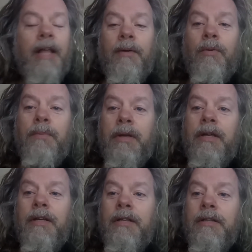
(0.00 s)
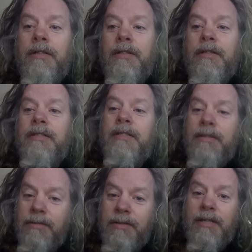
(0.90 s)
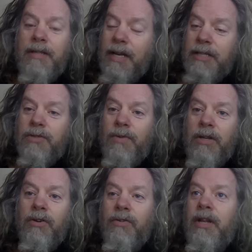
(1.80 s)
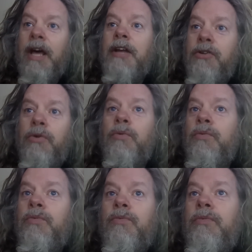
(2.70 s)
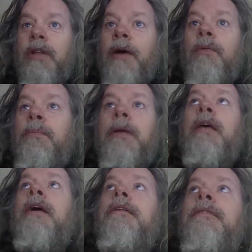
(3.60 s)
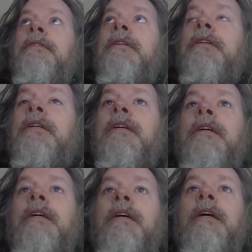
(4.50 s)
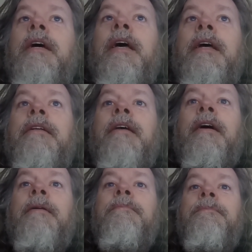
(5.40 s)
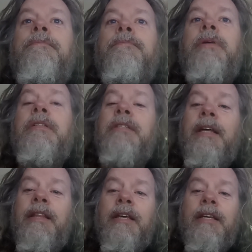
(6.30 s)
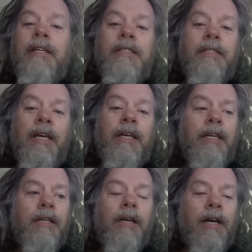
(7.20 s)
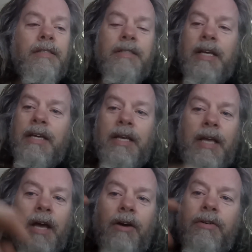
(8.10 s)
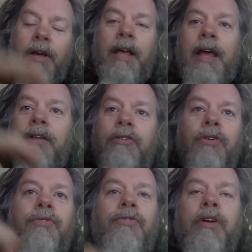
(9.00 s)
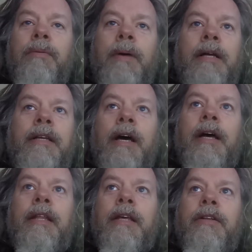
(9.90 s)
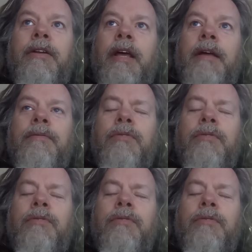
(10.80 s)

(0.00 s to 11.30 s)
will be the next video that I do. And that will be it. And because I think God's taking out. I had a good friend of mine die the other day.